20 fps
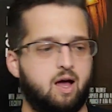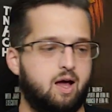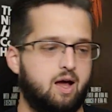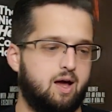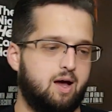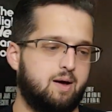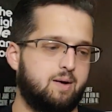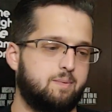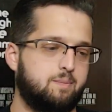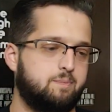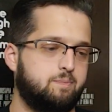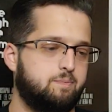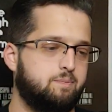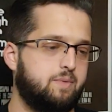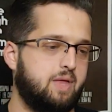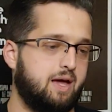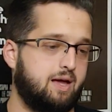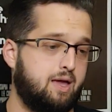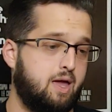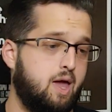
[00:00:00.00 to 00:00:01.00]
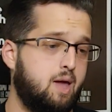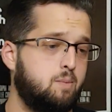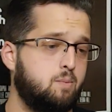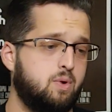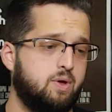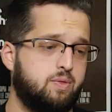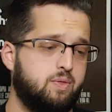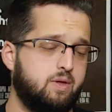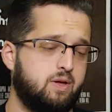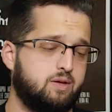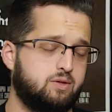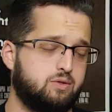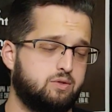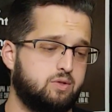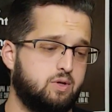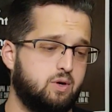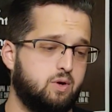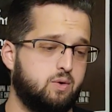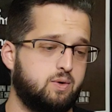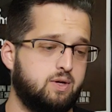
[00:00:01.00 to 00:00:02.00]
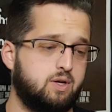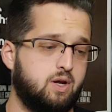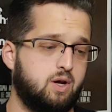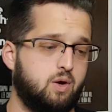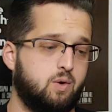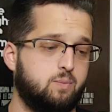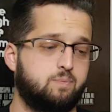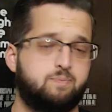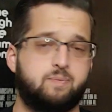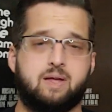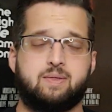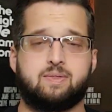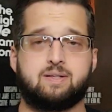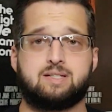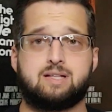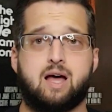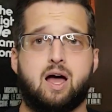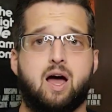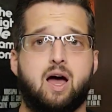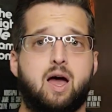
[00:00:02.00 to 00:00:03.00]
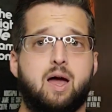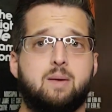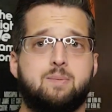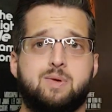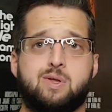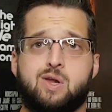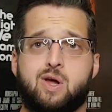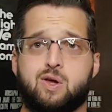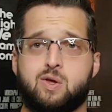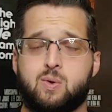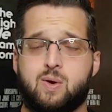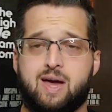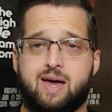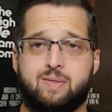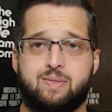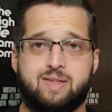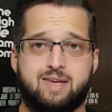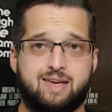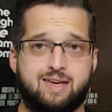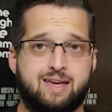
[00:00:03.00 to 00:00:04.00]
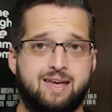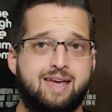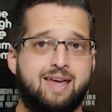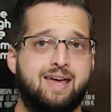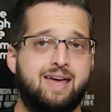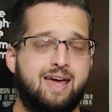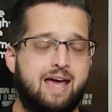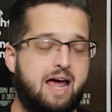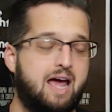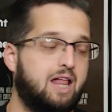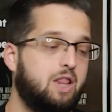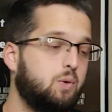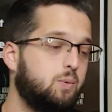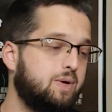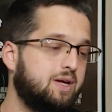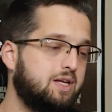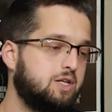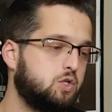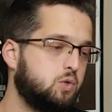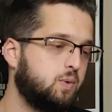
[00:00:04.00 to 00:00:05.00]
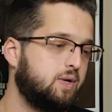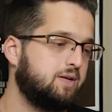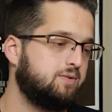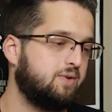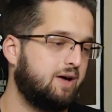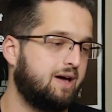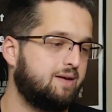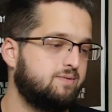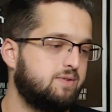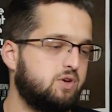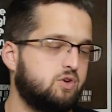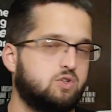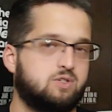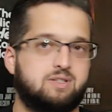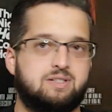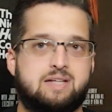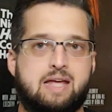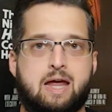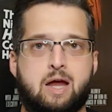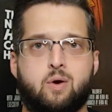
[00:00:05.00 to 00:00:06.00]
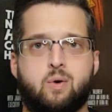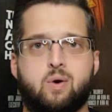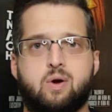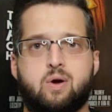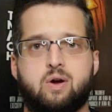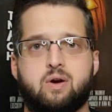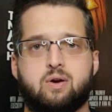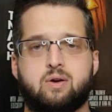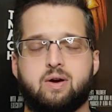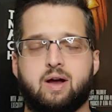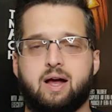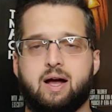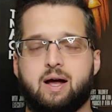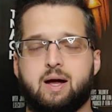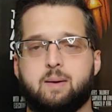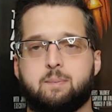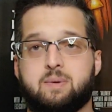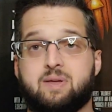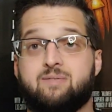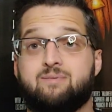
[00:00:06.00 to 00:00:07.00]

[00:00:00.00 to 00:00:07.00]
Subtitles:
that came with this. So, you know, at the time, you know, you had the Halloween 25 Years of Terror